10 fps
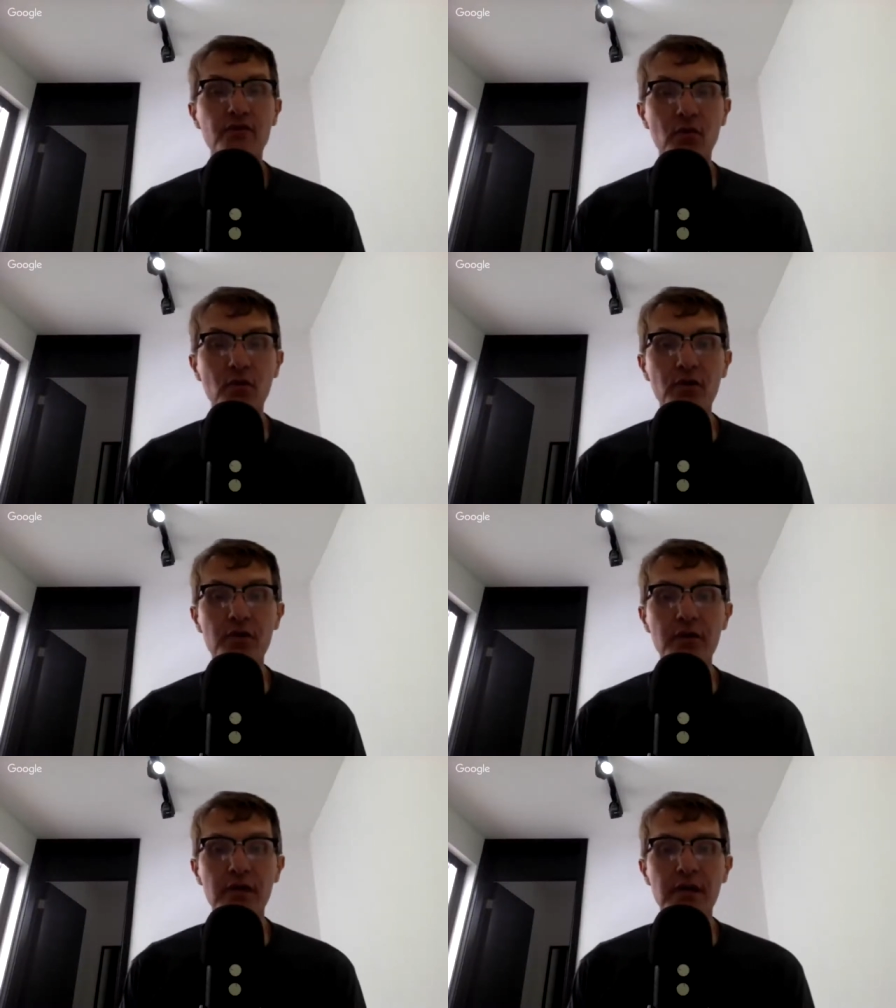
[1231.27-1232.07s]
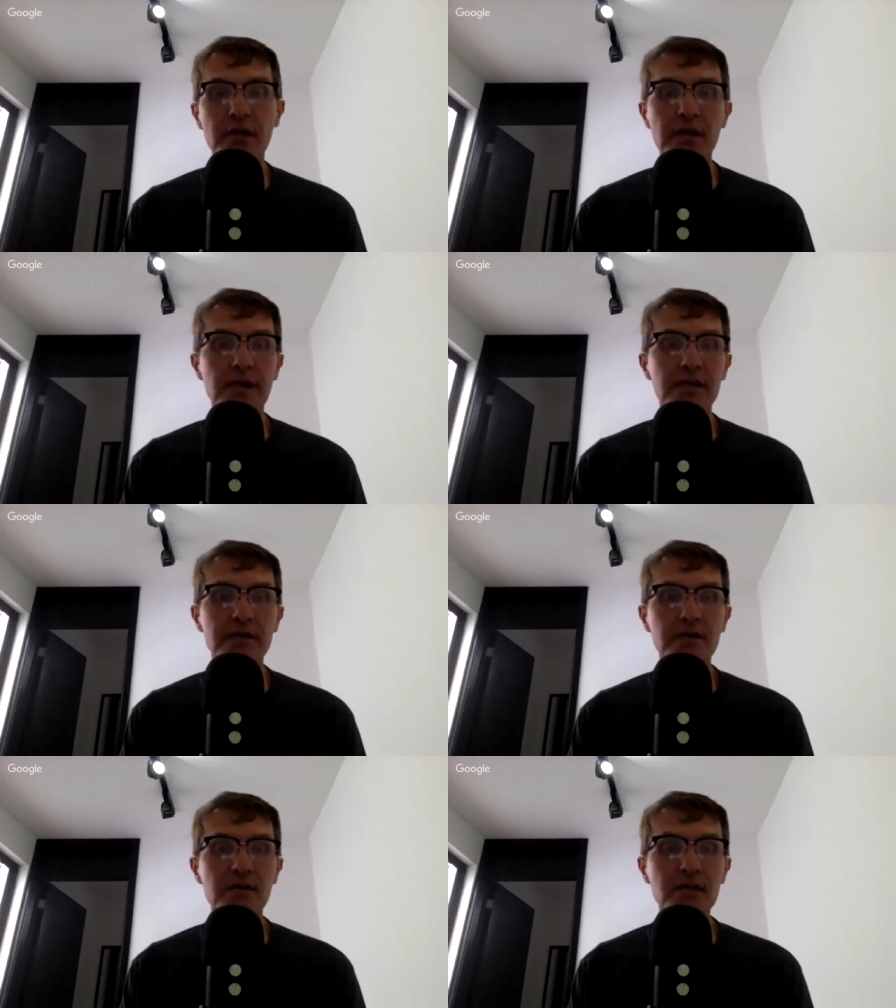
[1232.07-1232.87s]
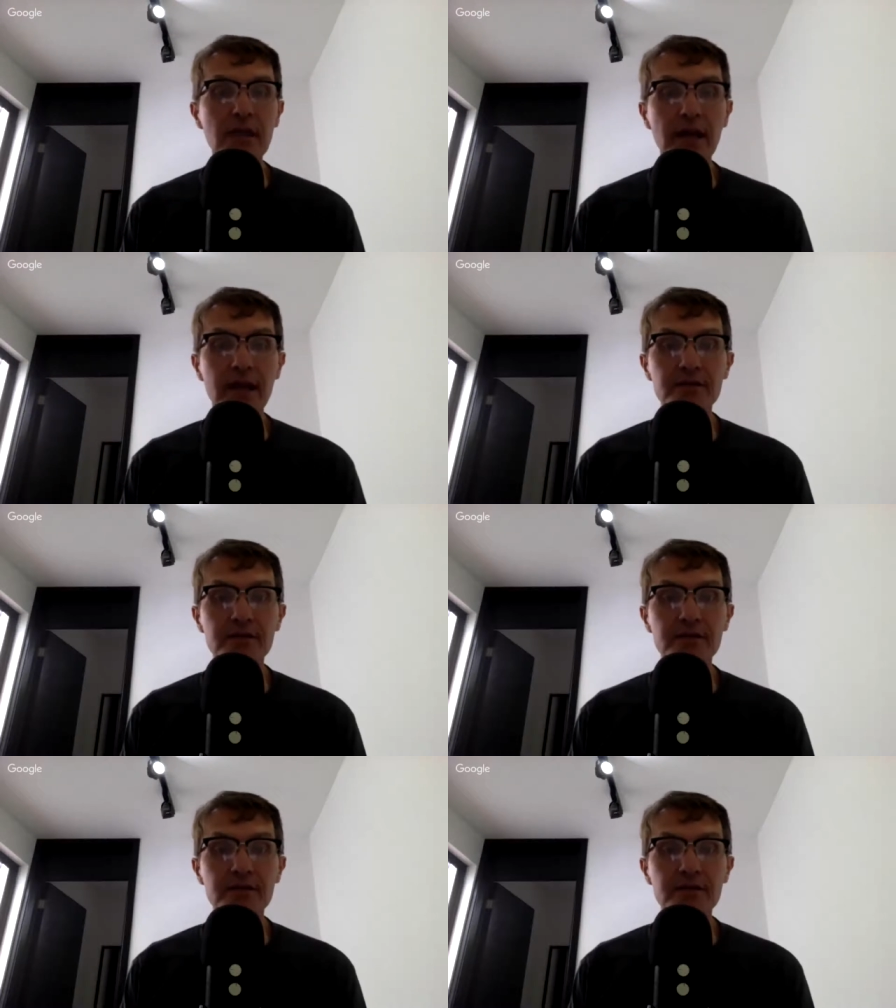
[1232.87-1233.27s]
a level four uh,